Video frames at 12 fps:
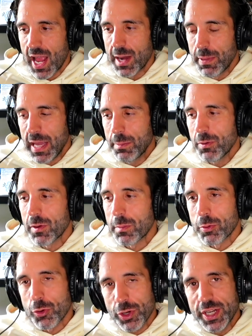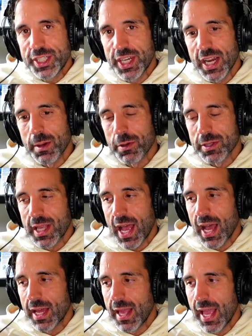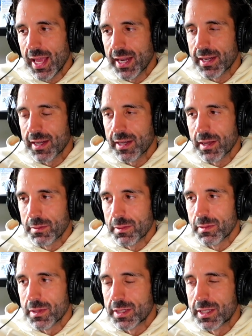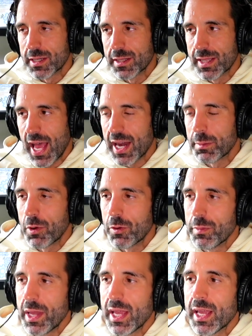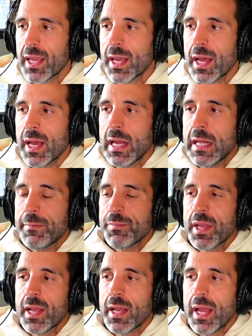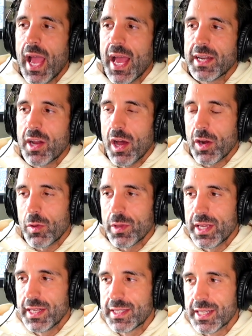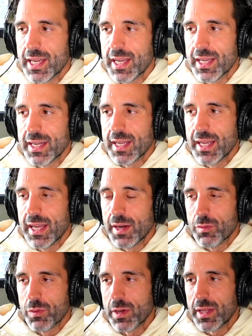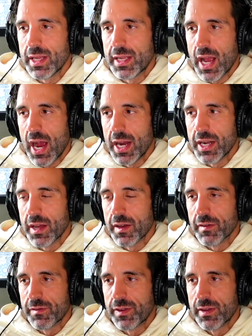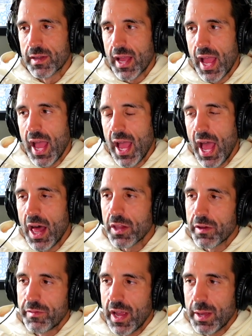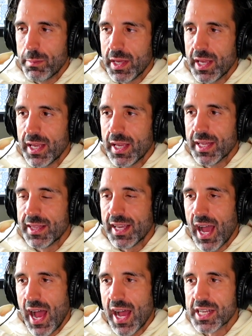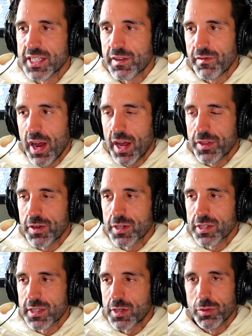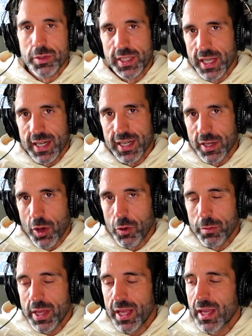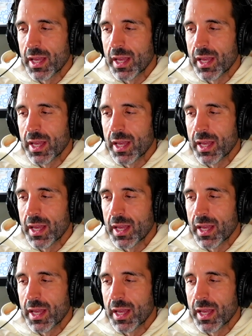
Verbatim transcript: people appreciate about that and that about me. And not only did it really kind of elevate me in the eyes of others who didn't know me,